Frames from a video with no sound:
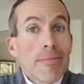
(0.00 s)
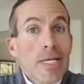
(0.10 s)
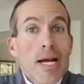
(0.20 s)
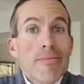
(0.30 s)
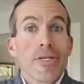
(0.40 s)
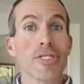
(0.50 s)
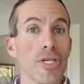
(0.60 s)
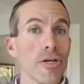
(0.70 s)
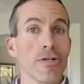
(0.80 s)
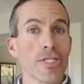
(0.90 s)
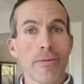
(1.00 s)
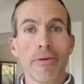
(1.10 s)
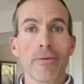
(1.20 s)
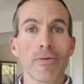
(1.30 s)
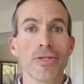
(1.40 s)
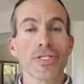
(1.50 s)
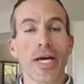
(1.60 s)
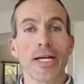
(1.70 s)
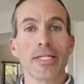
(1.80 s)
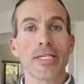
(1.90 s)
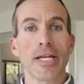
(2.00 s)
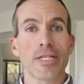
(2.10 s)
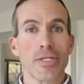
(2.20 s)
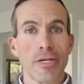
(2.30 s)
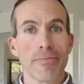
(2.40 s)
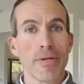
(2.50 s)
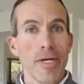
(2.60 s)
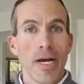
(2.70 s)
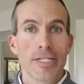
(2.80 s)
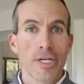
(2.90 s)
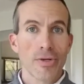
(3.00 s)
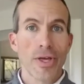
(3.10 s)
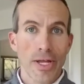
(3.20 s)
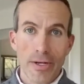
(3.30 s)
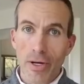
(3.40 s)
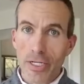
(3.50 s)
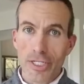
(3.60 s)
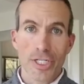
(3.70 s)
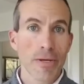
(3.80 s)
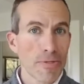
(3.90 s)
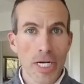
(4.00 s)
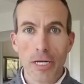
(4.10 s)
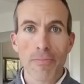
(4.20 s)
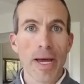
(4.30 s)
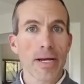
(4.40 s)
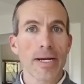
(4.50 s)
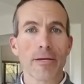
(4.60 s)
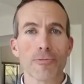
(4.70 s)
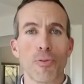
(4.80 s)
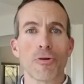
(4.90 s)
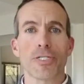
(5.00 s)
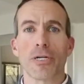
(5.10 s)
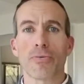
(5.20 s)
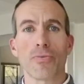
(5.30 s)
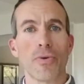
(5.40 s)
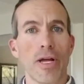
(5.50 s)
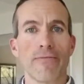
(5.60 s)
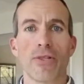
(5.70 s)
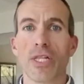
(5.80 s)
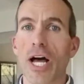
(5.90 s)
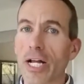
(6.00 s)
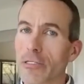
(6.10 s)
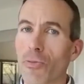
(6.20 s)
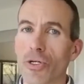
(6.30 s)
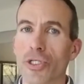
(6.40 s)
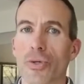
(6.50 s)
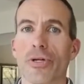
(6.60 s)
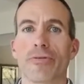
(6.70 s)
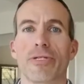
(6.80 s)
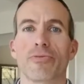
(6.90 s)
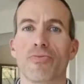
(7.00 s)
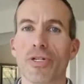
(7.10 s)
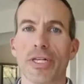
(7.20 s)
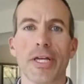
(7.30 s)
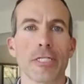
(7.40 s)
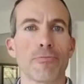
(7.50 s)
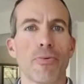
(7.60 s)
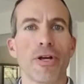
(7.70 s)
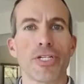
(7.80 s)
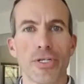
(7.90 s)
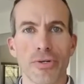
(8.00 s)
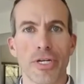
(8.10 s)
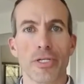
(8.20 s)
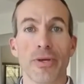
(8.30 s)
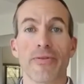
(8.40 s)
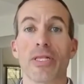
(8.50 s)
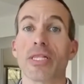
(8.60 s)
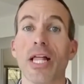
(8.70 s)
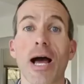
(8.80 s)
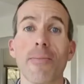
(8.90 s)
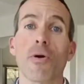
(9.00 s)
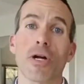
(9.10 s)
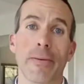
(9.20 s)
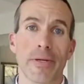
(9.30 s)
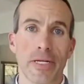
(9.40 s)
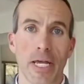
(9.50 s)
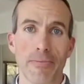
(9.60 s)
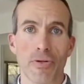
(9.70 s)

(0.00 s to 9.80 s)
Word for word: sometime this year, some of them will decide to take the leap. Until then, just keep checking back on Outsports, and we'll have lots more stories of these really inspirational kids. We have a lot more coming in